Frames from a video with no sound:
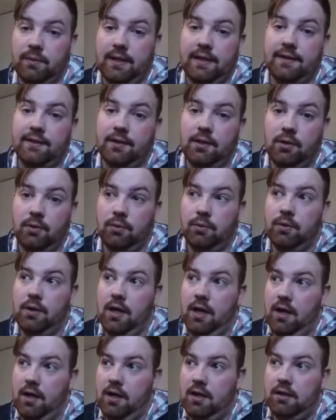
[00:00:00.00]
We had to go
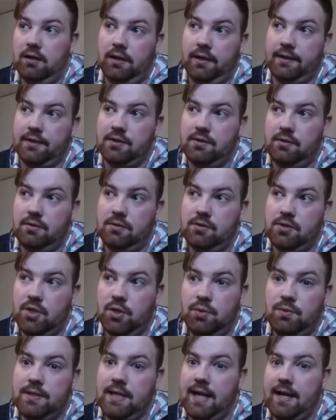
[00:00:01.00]
like
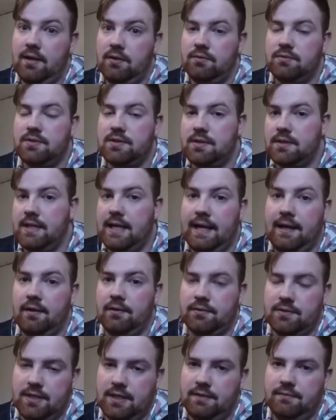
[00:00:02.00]
two towns
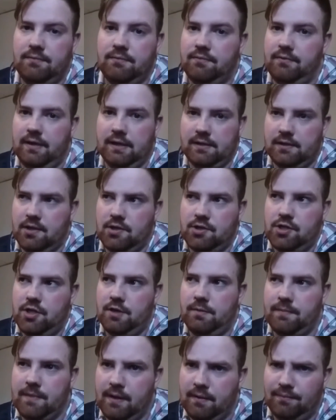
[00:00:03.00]
down to even find the
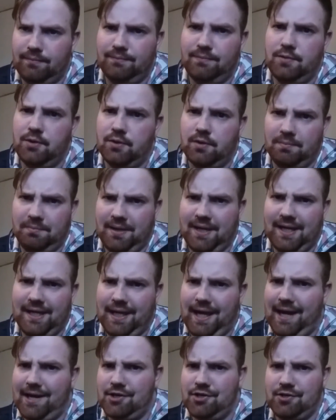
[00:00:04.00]
gym that you could pay
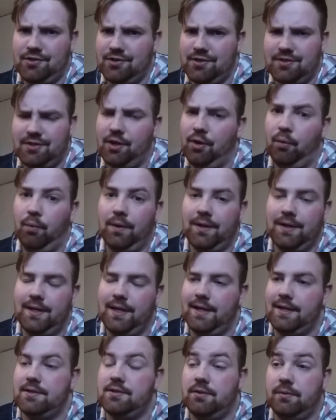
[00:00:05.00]
cash and just go one
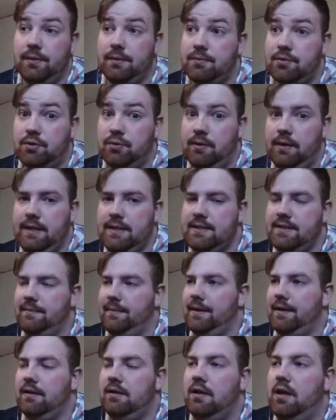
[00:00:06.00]
day. So it was crazy,
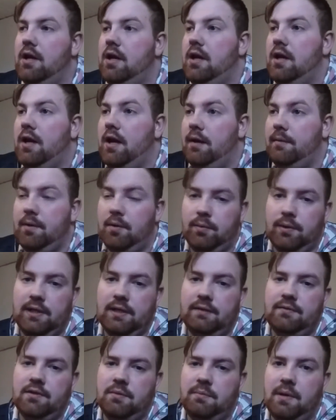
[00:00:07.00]
man. I mean, we
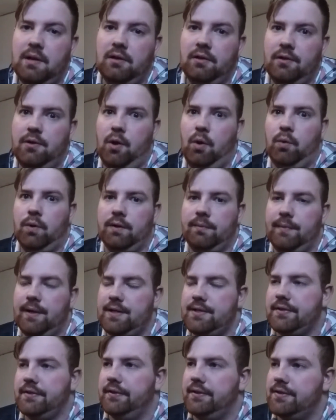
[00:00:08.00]
live in the middle of nowhere
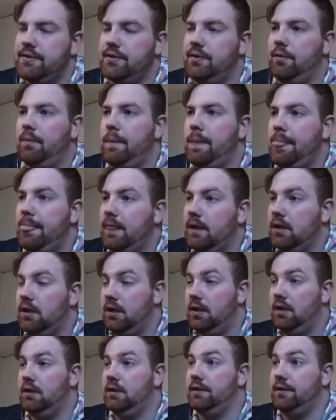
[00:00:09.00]
basically, so
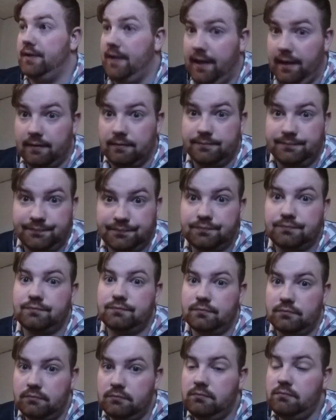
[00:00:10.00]
yeah.
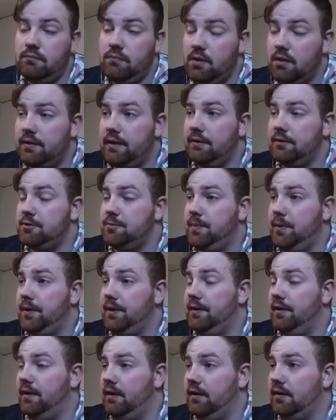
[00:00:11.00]
That was
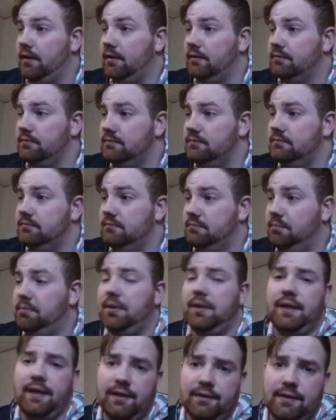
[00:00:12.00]
pretty uh
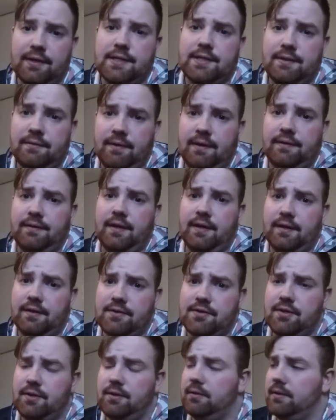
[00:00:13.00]
pretty interesting right there.
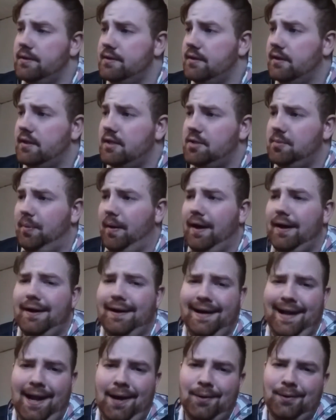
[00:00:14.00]
So it took us about
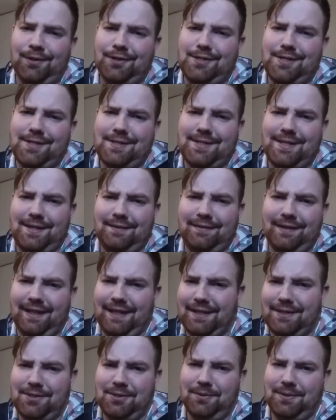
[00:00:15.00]
an hour just to even
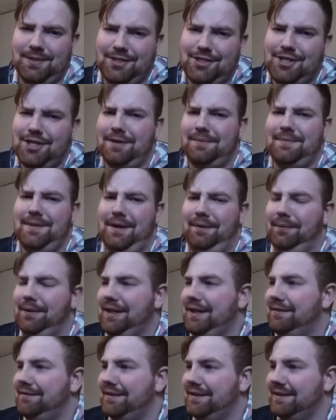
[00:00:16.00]
get to a gym that
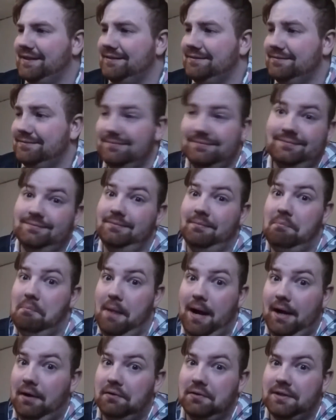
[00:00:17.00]
would even
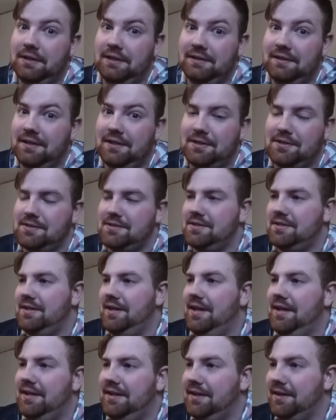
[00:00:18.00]
mildly let us,
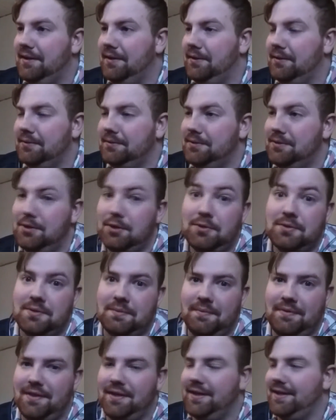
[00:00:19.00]
you know, do
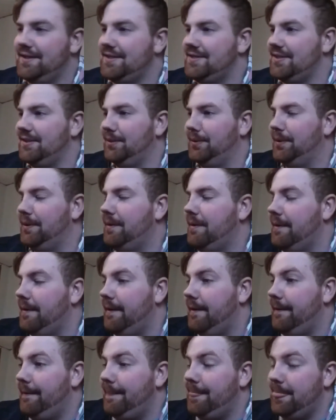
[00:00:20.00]
some things. So
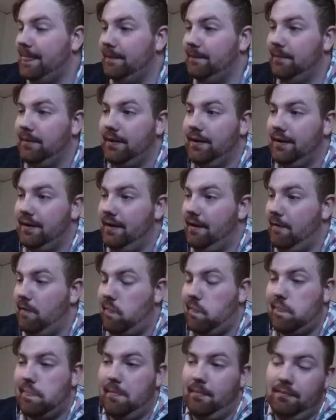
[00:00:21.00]
but
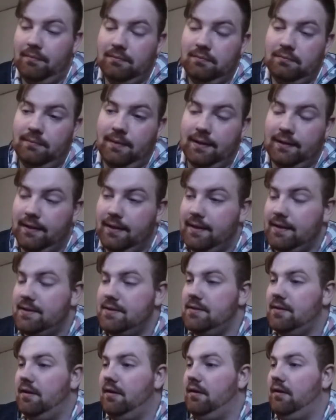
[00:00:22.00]
my
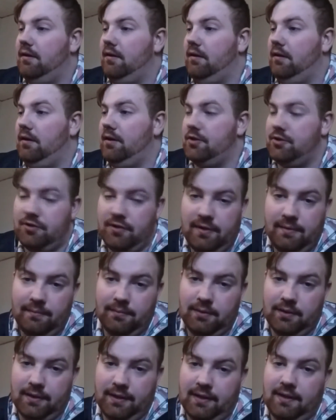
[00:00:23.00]
legs are
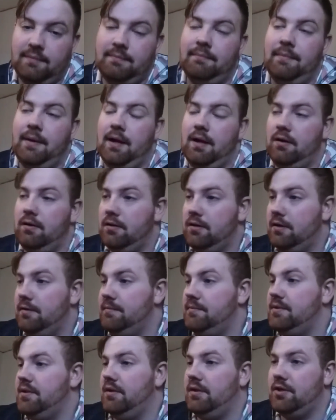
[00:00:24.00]
trembling, my
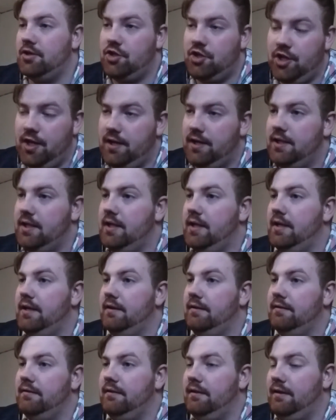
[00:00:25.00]
arms are
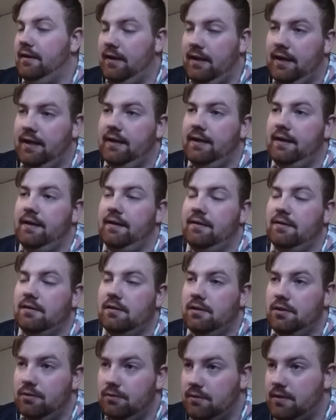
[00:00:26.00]
shaky. I had a
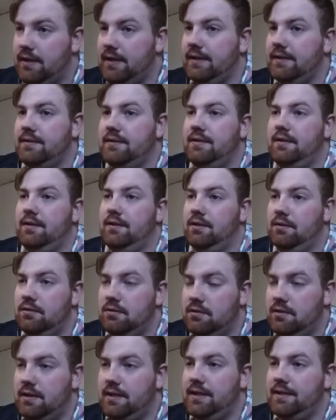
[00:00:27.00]
great,
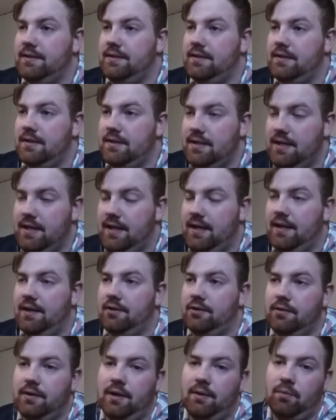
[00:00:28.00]
great day,
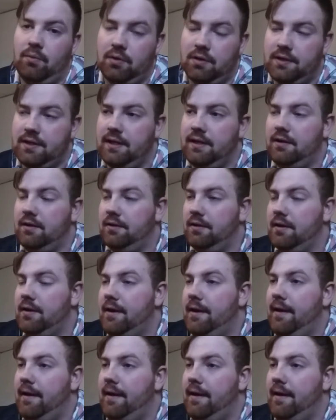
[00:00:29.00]
a great workout.